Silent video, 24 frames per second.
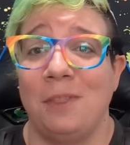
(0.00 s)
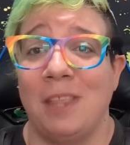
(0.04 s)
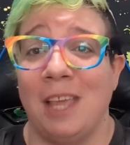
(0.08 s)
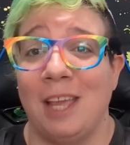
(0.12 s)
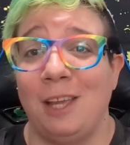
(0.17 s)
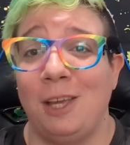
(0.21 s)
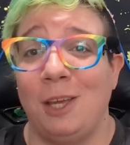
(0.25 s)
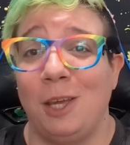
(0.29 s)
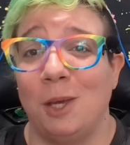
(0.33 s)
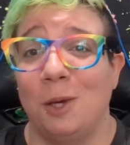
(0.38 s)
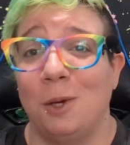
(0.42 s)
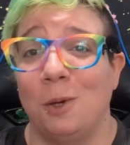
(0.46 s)

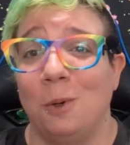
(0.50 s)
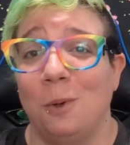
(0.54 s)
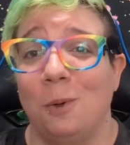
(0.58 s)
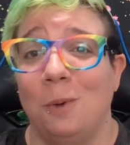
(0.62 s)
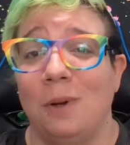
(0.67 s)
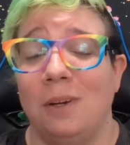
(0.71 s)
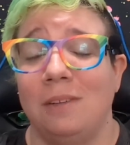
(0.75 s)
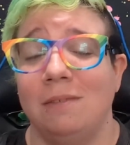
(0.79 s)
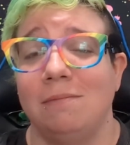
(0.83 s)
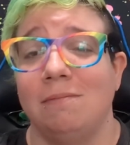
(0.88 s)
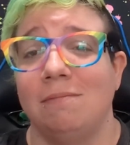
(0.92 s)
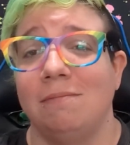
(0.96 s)
Thank
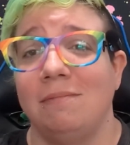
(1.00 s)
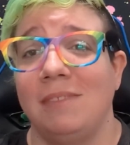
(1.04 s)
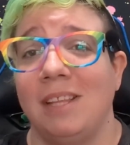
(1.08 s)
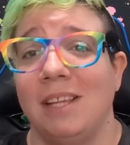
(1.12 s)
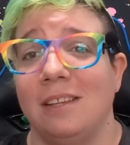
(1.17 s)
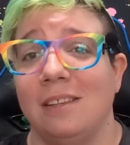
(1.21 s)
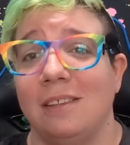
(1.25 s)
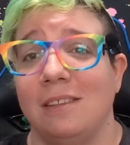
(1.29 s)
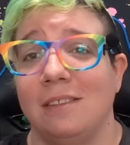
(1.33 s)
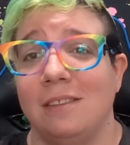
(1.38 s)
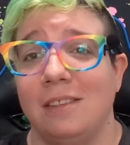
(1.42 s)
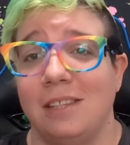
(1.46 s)
you.
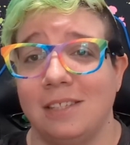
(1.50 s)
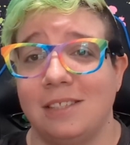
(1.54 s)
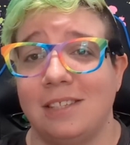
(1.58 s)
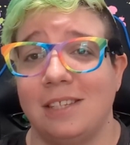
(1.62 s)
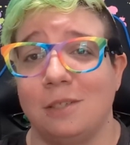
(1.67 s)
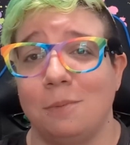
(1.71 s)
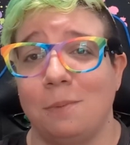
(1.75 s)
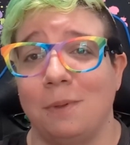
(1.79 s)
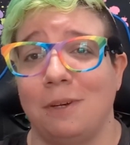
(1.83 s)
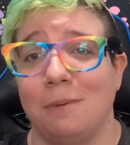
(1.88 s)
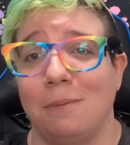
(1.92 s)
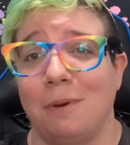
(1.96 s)
This
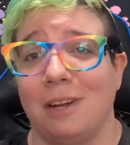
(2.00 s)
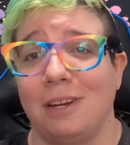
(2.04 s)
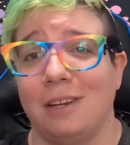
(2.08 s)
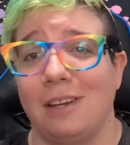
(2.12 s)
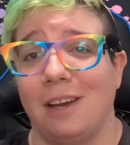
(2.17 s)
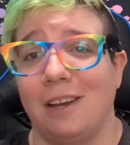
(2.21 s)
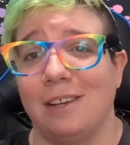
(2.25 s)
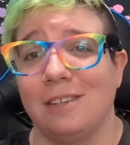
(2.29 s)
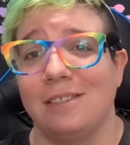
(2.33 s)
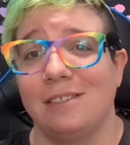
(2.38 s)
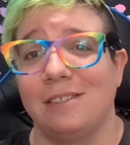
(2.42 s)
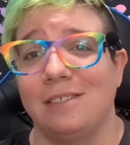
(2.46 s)
has been a
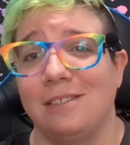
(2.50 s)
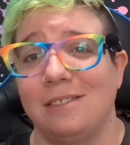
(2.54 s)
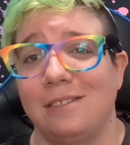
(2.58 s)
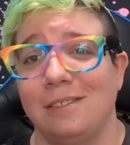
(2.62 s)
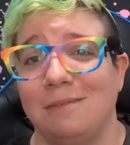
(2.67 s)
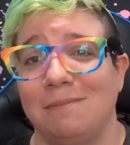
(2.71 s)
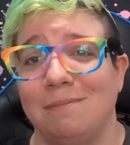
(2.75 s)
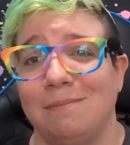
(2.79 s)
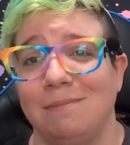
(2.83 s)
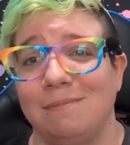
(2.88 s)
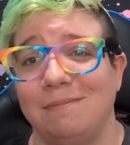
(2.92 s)
podcast.